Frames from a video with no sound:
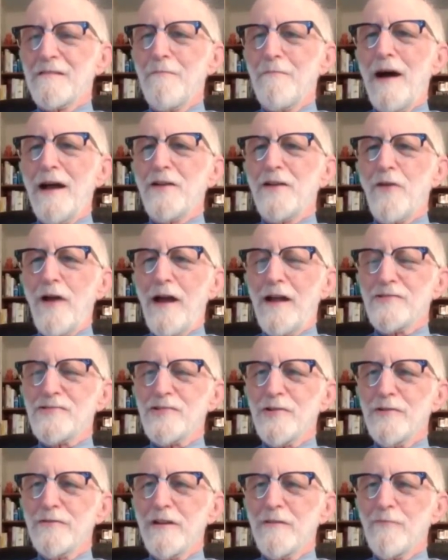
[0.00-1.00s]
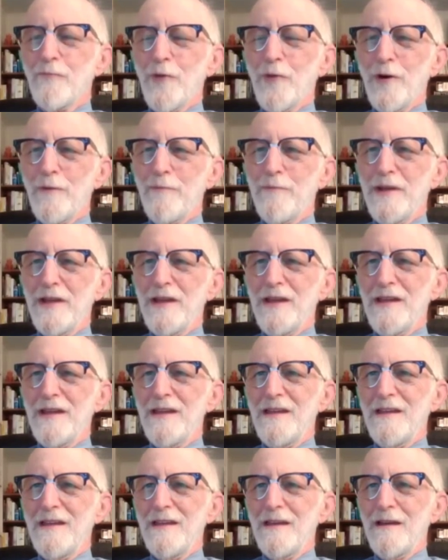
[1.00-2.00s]
My grandchildren will
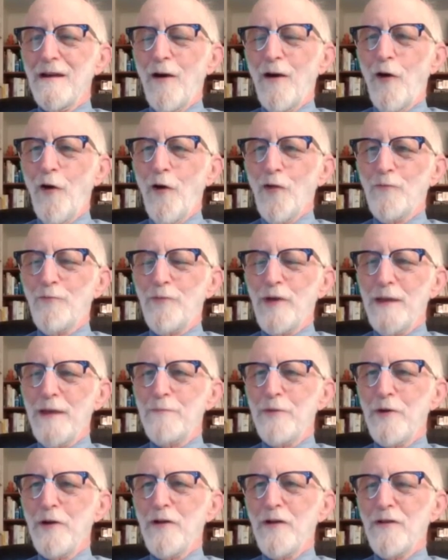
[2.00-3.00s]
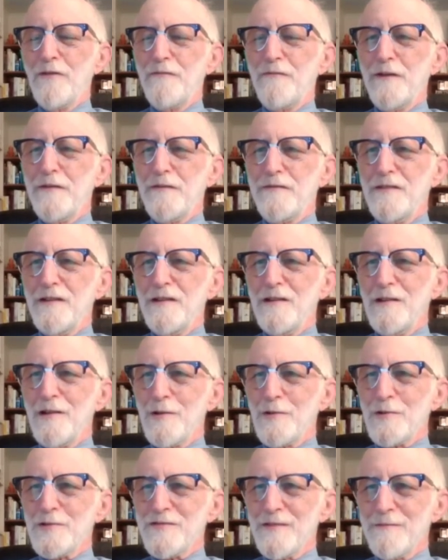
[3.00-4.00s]
be old people 50
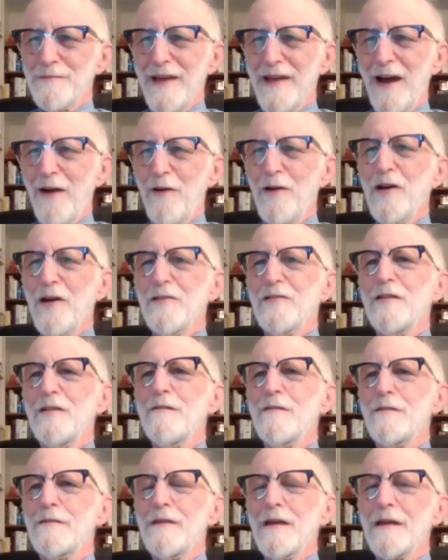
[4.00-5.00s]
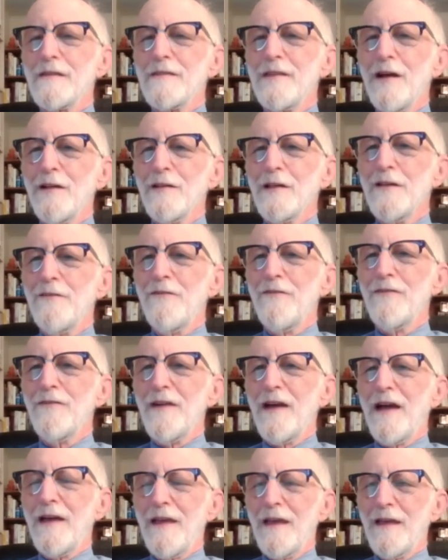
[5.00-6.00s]
years from now. Do you think they'll live
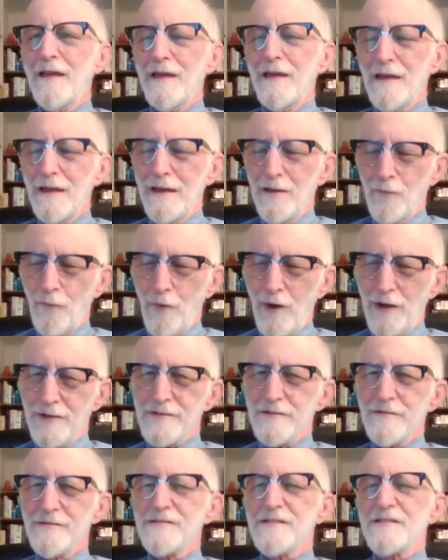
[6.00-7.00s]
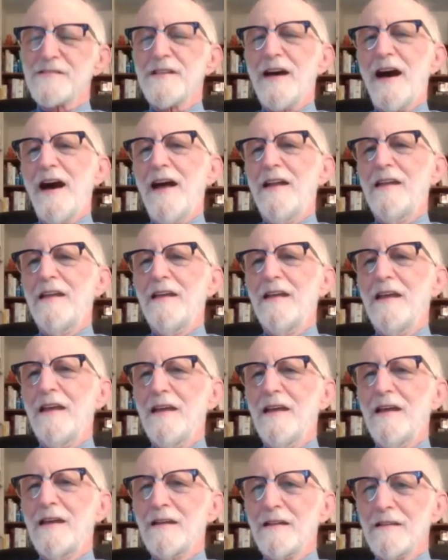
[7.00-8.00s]
in Western society
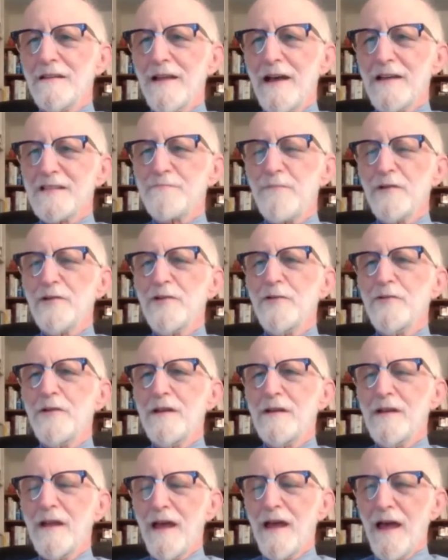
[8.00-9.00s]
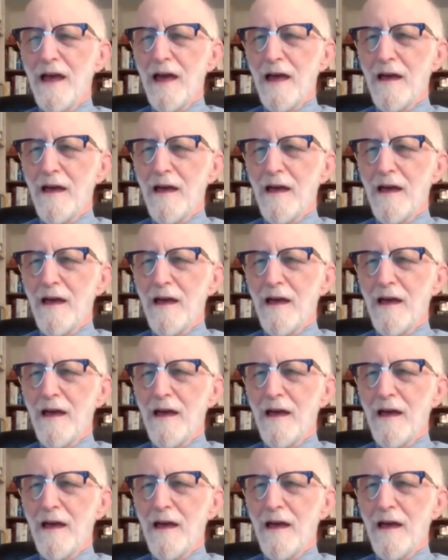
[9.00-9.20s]
in a less polluted